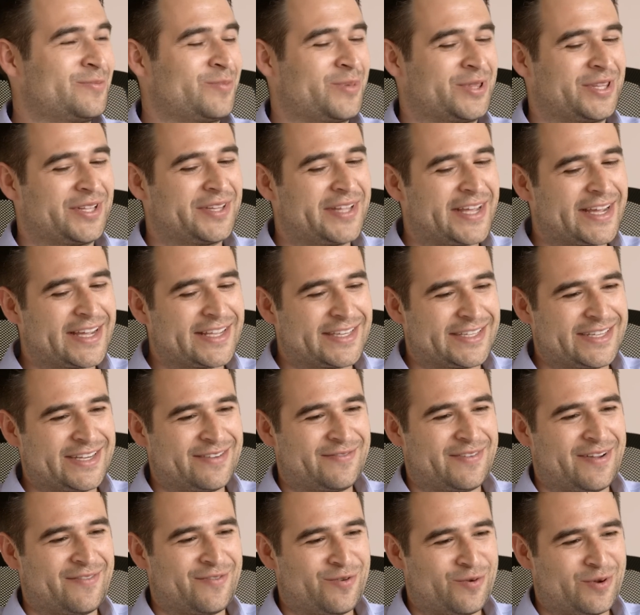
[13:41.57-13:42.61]
But the legacy
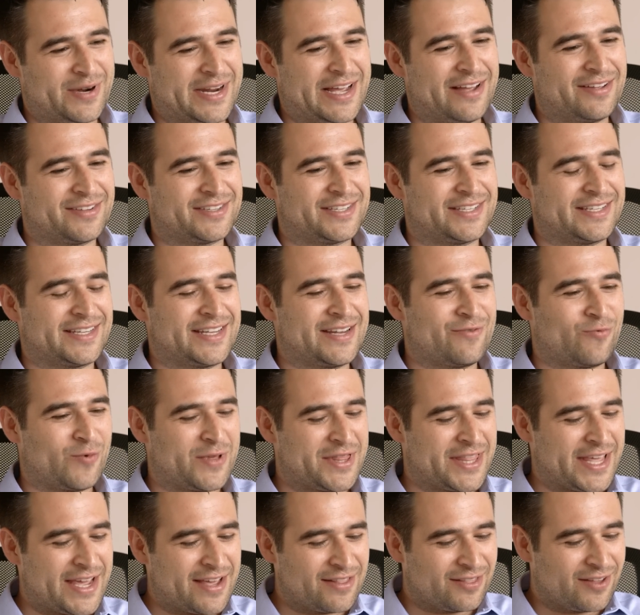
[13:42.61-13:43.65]
of everyone else in
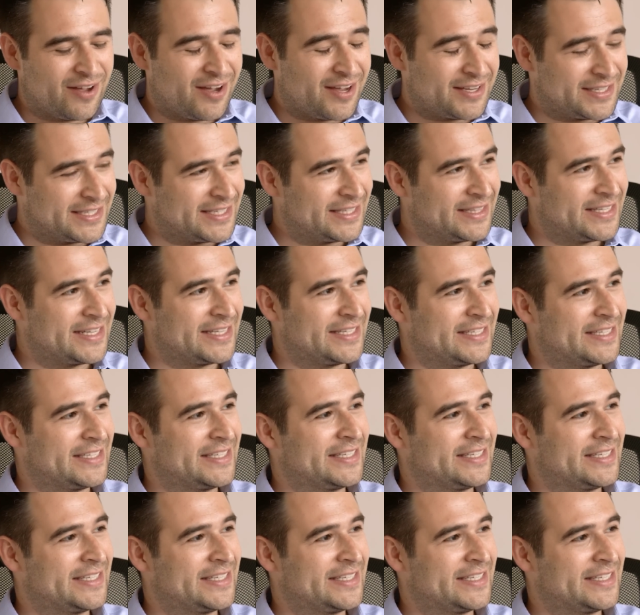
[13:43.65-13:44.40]
what they lost in this